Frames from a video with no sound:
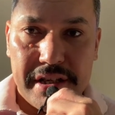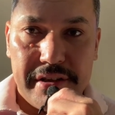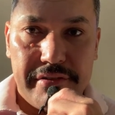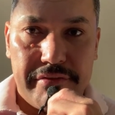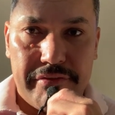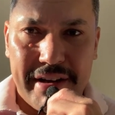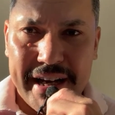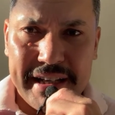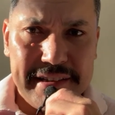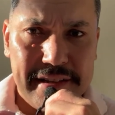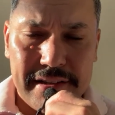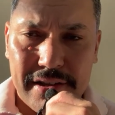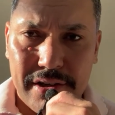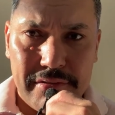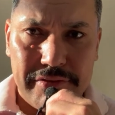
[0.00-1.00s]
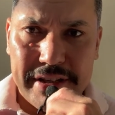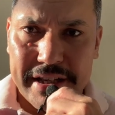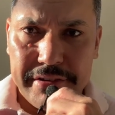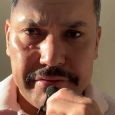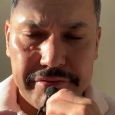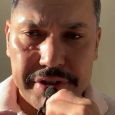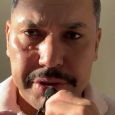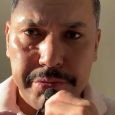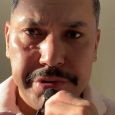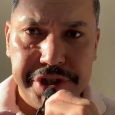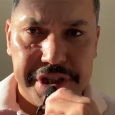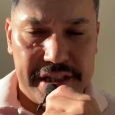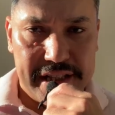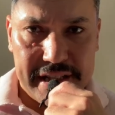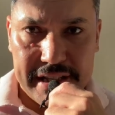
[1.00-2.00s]
find a lot of
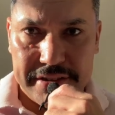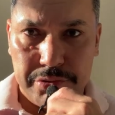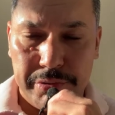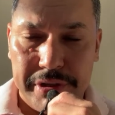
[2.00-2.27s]
confusion in it,